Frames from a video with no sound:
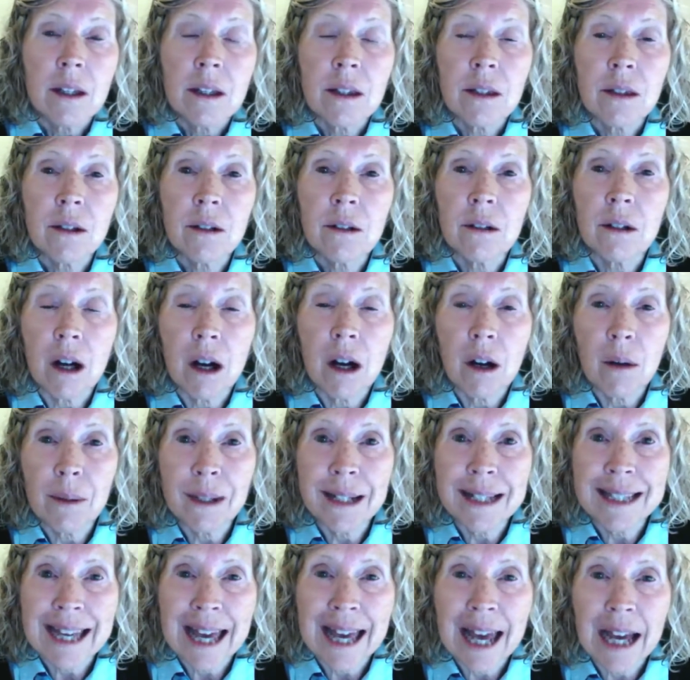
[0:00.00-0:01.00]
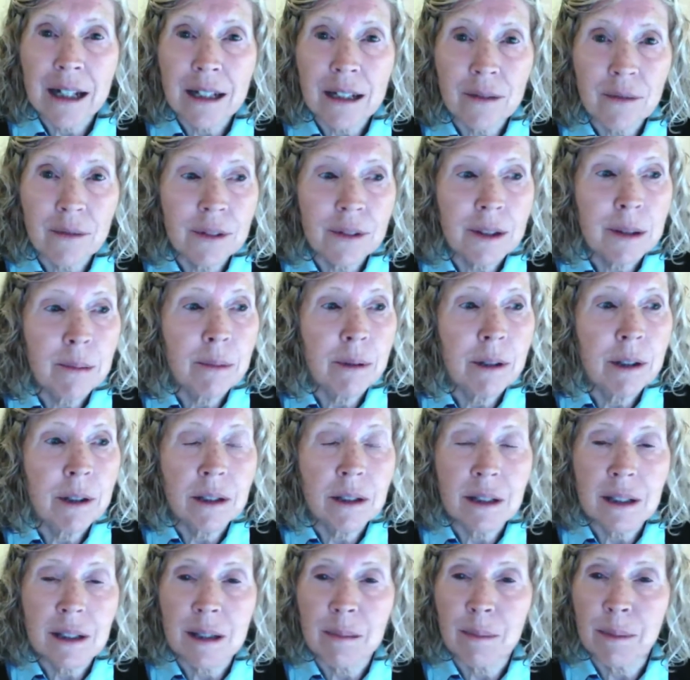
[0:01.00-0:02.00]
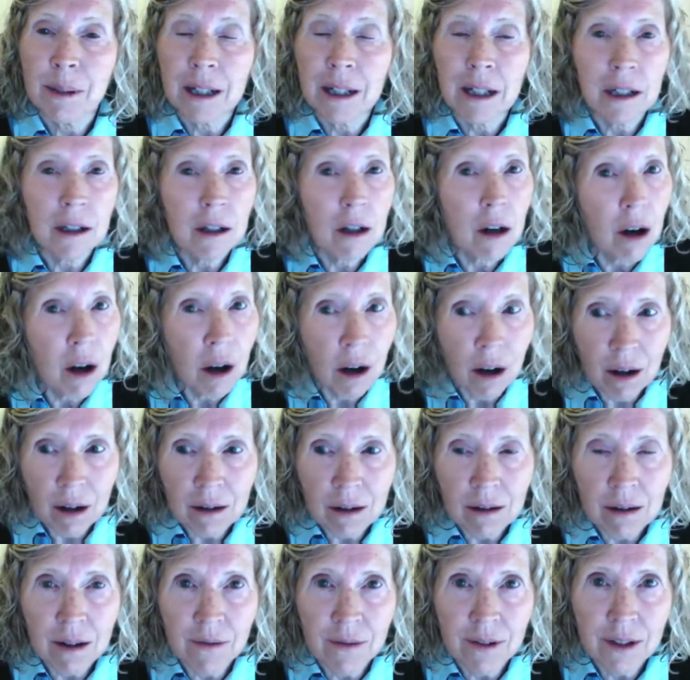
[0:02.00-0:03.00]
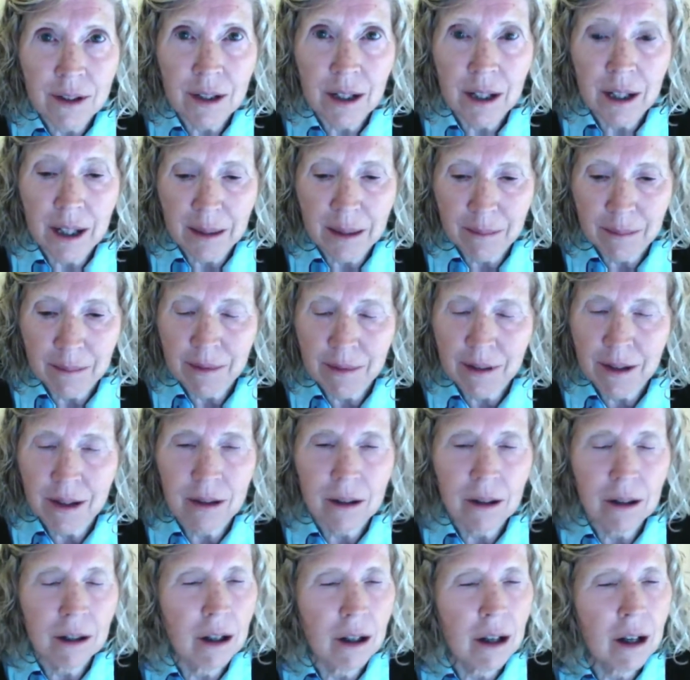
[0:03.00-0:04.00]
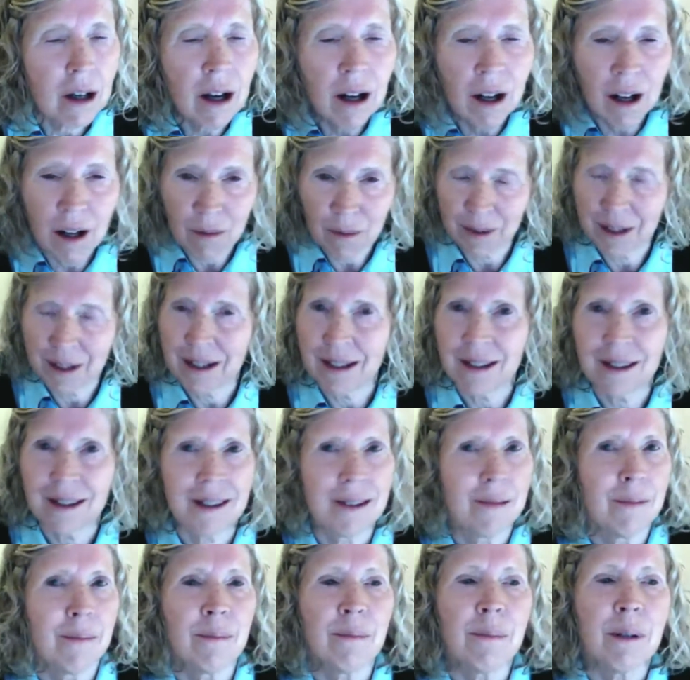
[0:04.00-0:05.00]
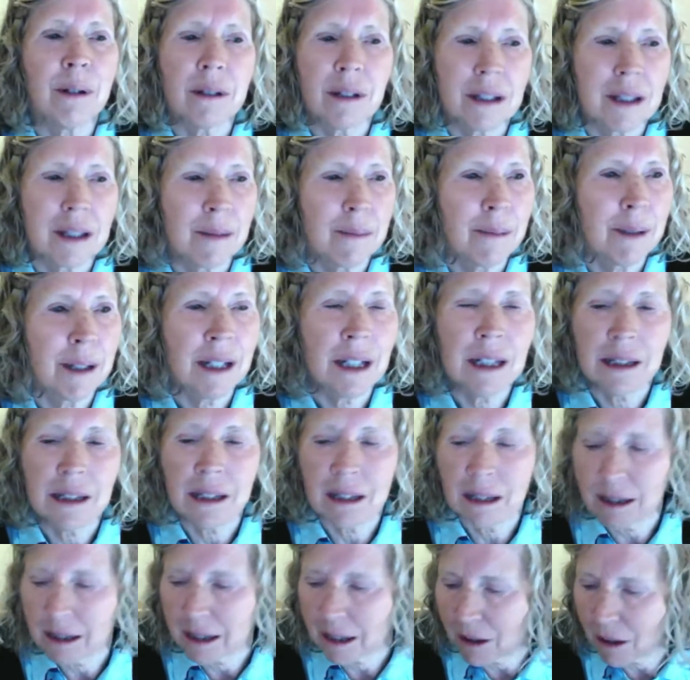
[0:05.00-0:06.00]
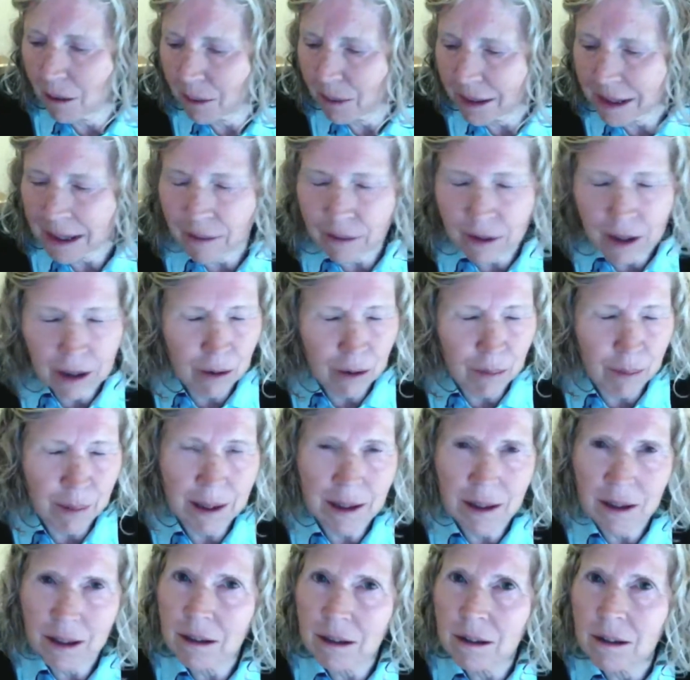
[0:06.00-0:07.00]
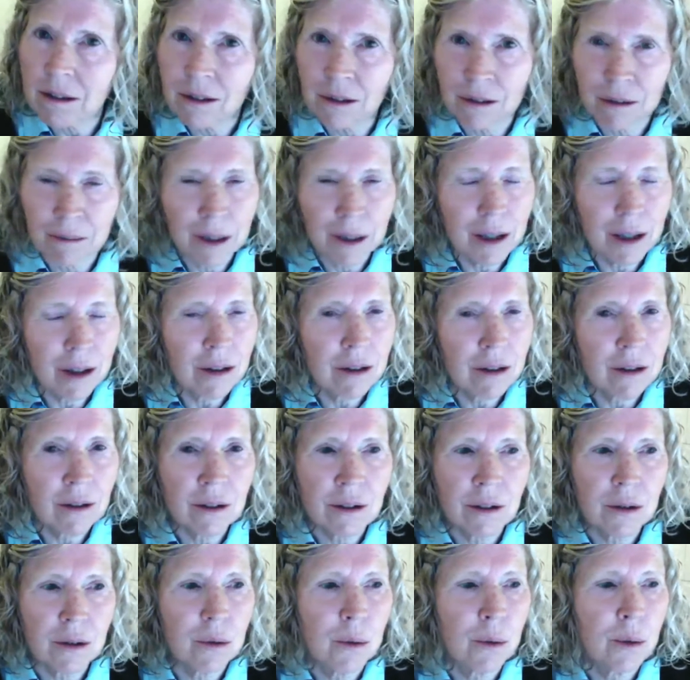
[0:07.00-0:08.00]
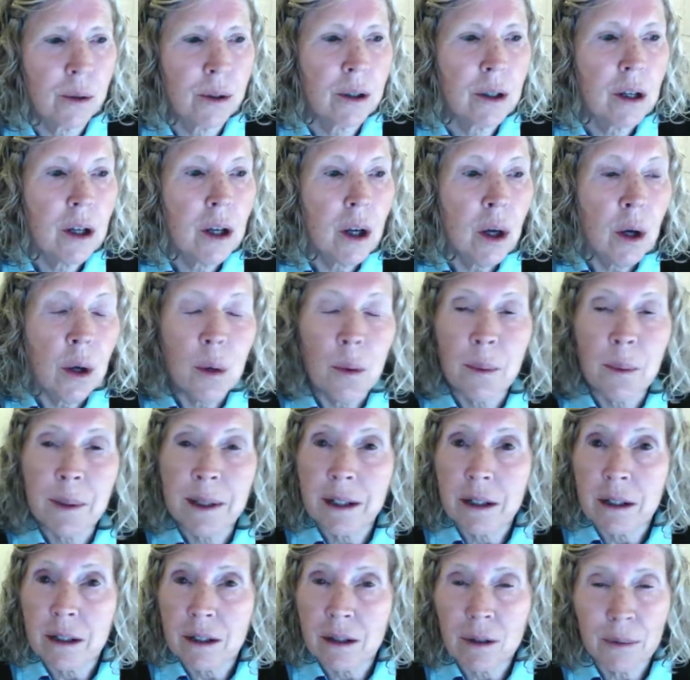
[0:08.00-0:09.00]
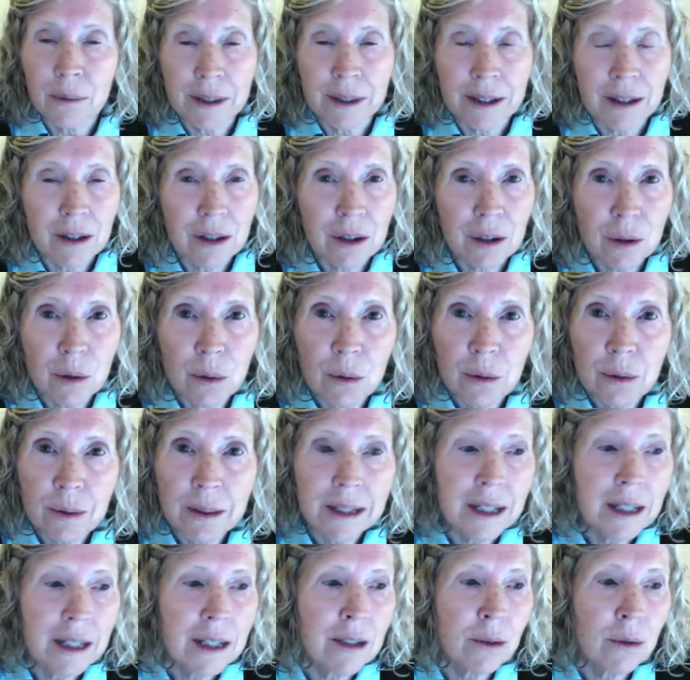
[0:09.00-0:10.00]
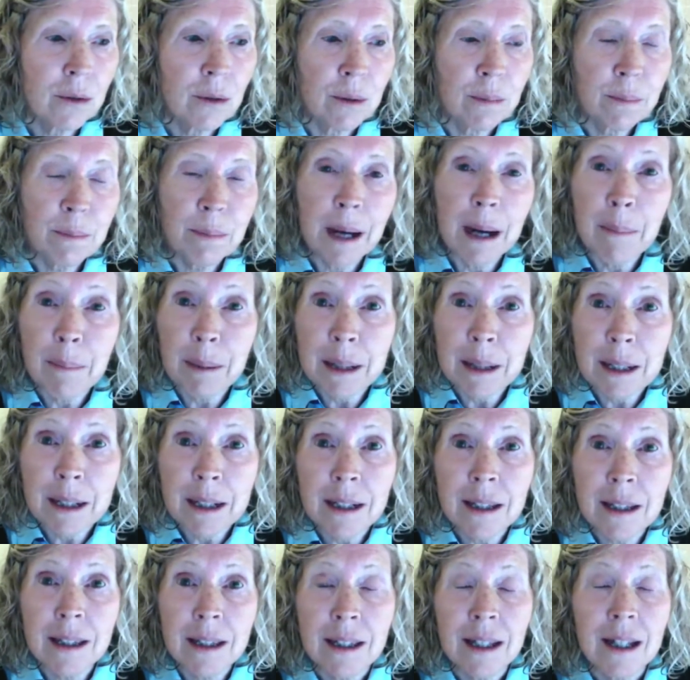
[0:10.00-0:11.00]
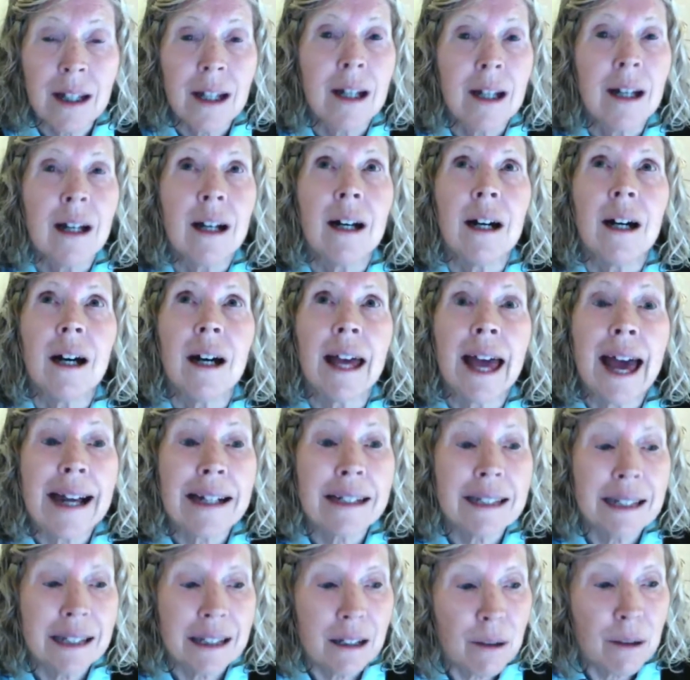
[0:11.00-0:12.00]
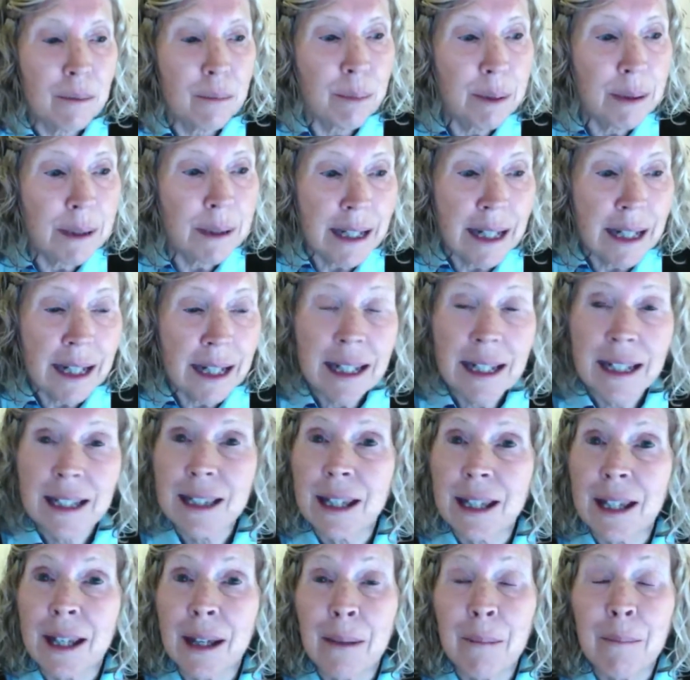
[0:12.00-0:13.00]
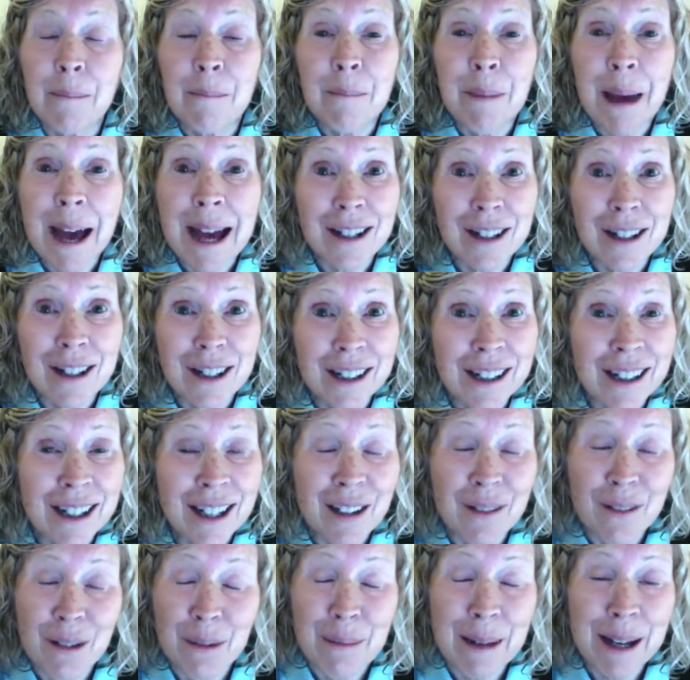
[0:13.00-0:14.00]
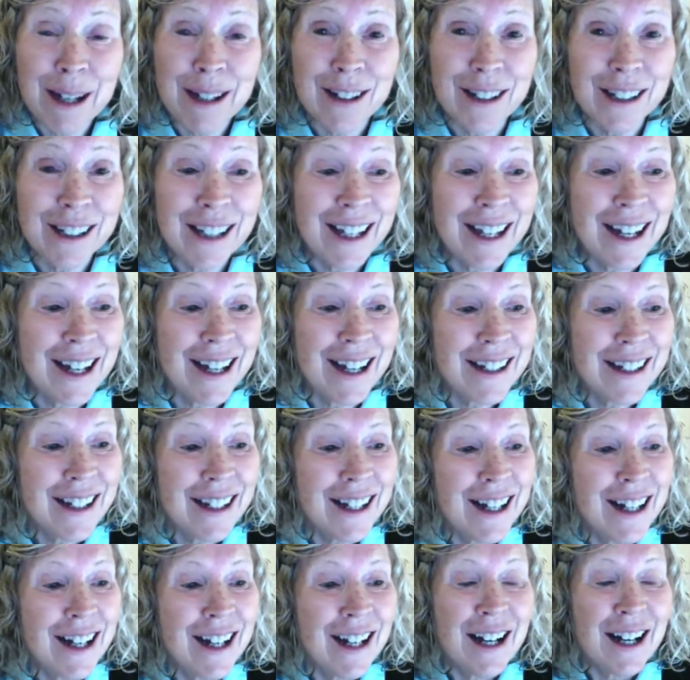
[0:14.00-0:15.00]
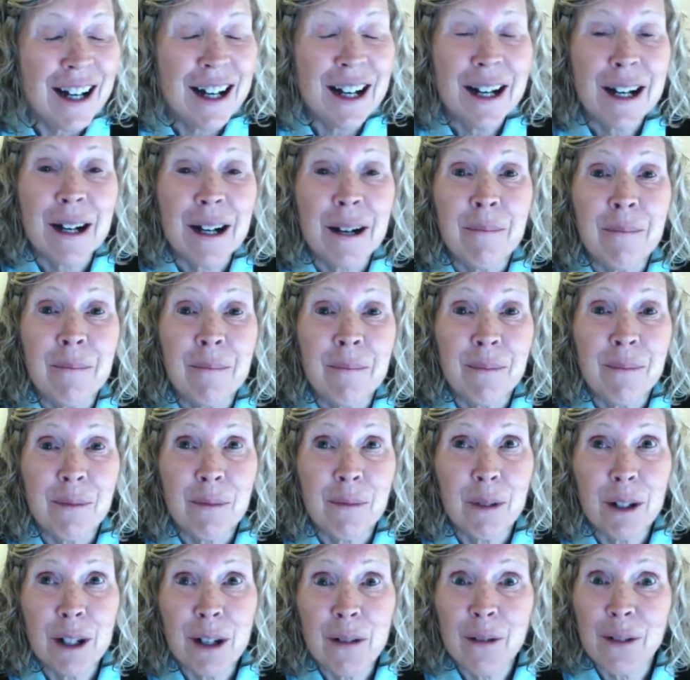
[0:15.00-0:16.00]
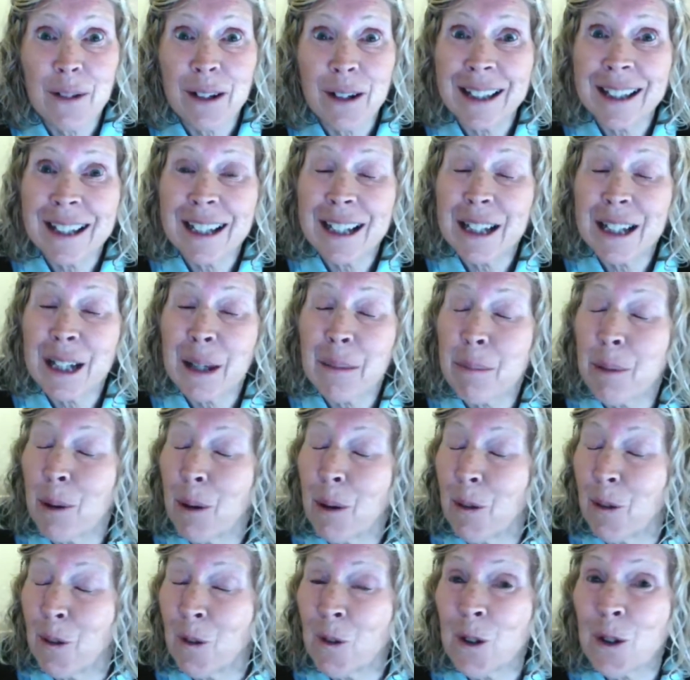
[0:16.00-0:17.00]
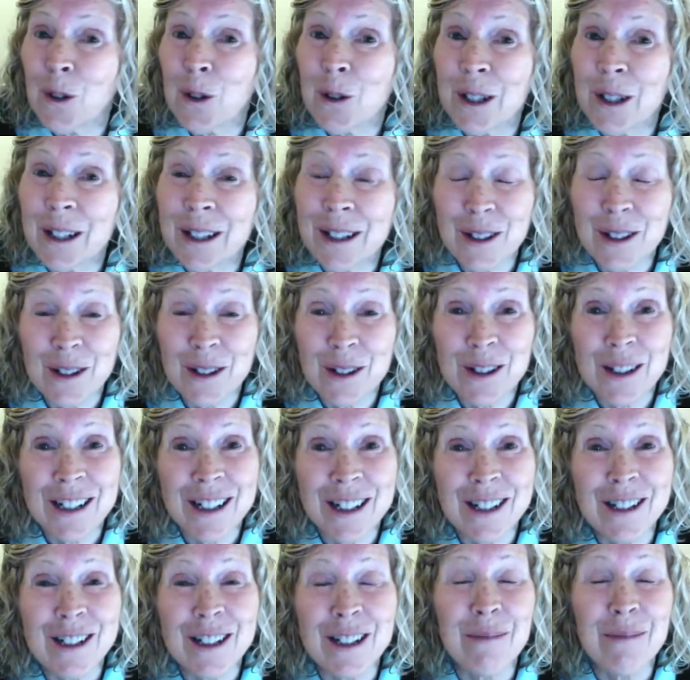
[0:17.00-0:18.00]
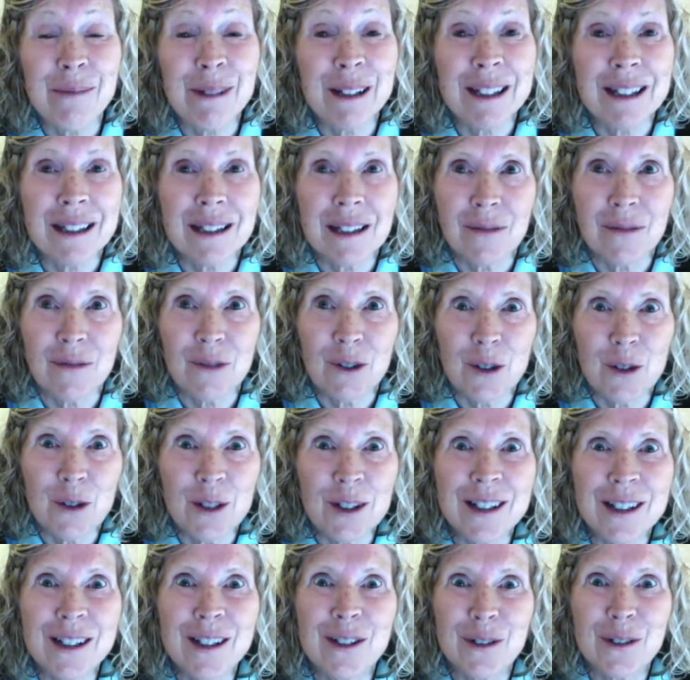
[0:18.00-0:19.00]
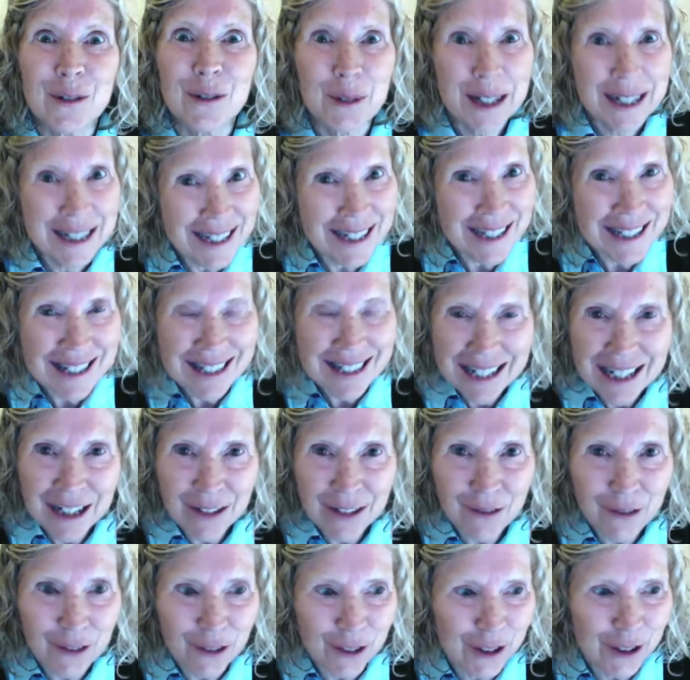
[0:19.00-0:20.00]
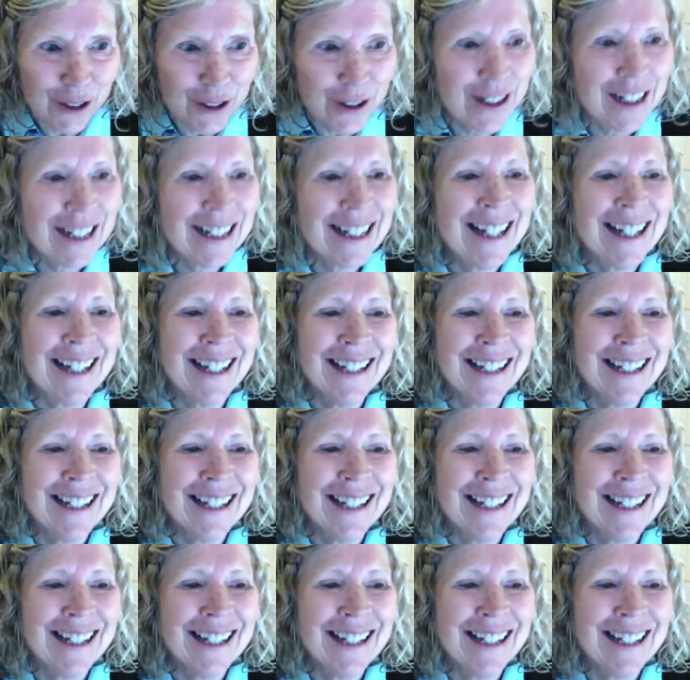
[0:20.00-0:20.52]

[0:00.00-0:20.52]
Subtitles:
They're always actively participating all of the time. They're always participating. They always have colored pencils or markers, or we are doing stories or puppets, acting out plays, magic. I have a magic hat. Whenever I can, I pull food into teaching because food is a great incentive for learning.